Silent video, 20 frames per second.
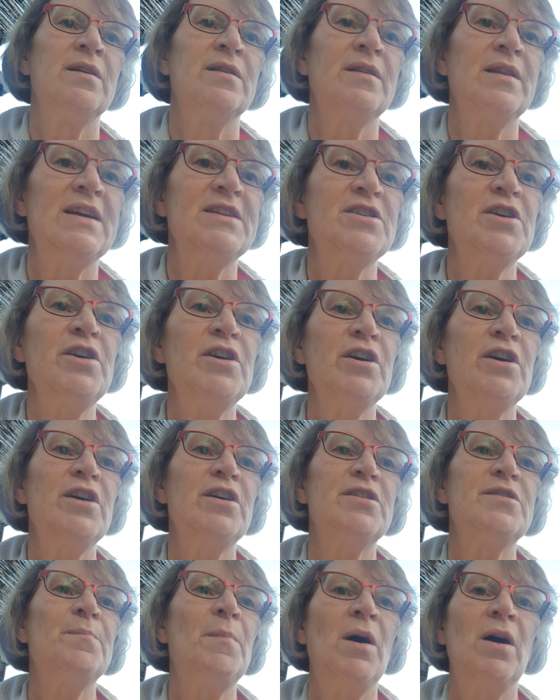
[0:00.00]
They'd
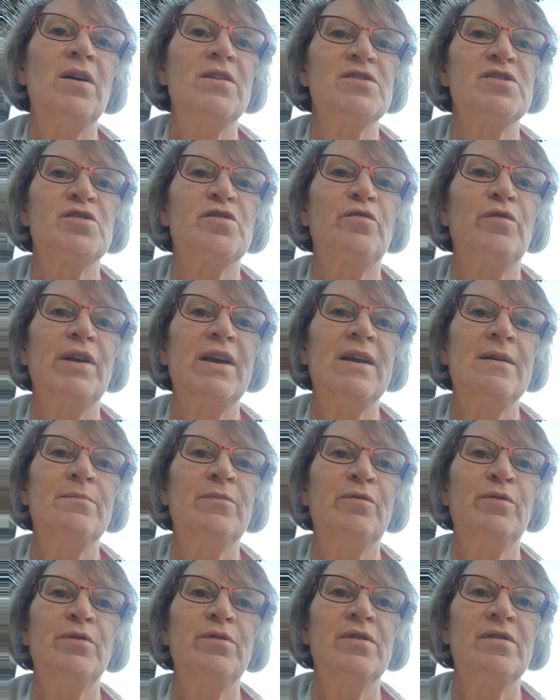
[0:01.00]
heard Ma's scream
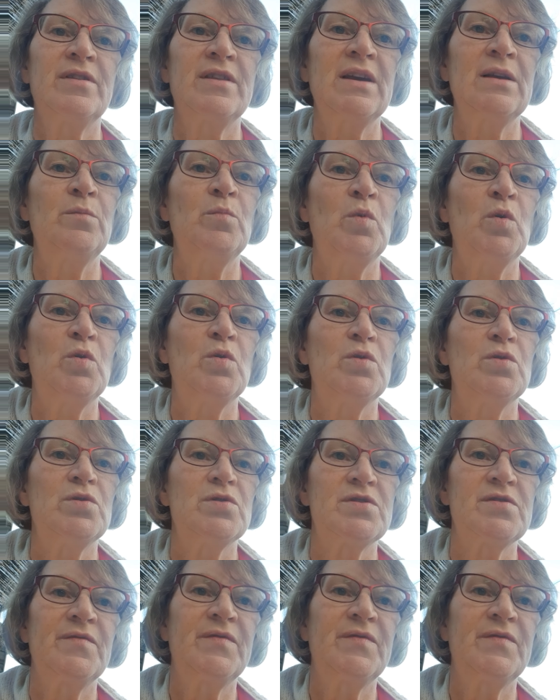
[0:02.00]
through the thin walls